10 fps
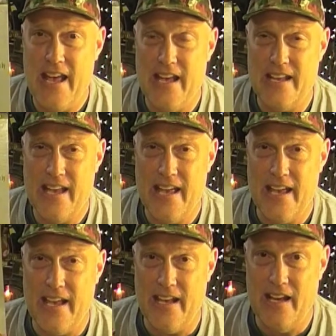a
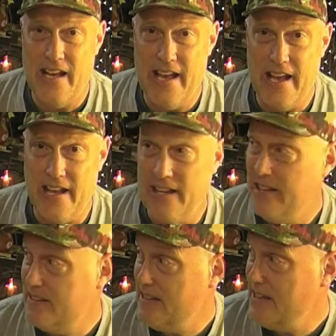k
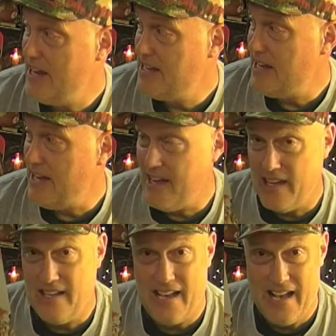a,
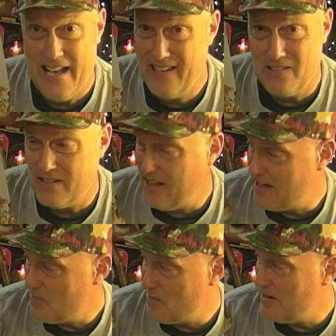Dingake, I don't know how to